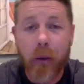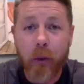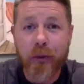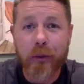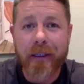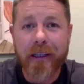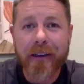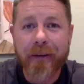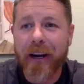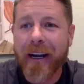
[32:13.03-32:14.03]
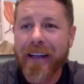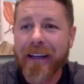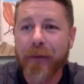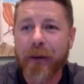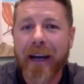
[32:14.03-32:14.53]
I wish we did, right?
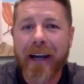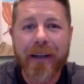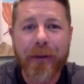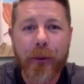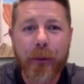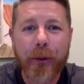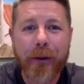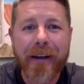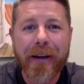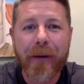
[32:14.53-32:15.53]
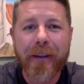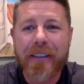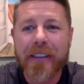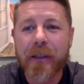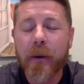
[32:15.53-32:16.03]
If we had it, we would know what to
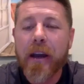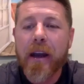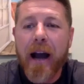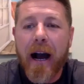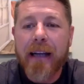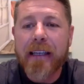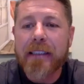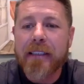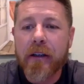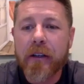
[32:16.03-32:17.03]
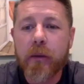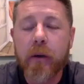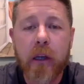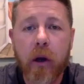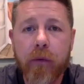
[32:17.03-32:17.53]
do. I can tell you,
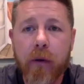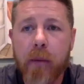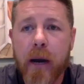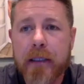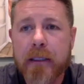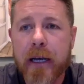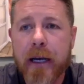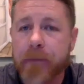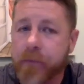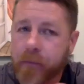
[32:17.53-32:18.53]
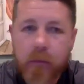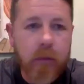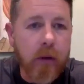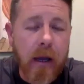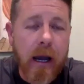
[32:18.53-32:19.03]
from my side,
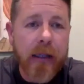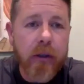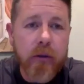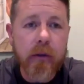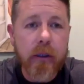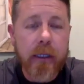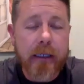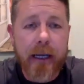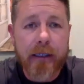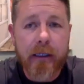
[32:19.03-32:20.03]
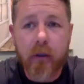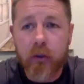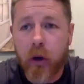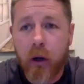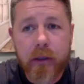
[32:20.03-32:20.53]
I usually look at technical
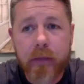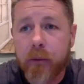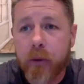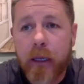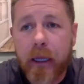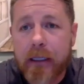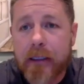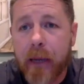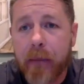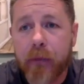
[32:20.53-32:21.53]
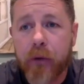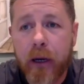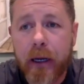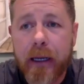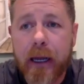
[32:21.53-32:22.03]
charts. If I'm doing any type of
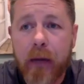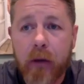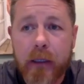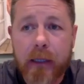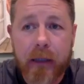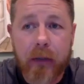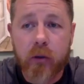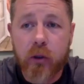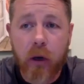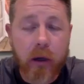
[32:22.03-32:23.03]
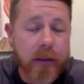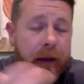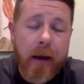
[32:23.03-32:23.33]
trading, I look at technical charts.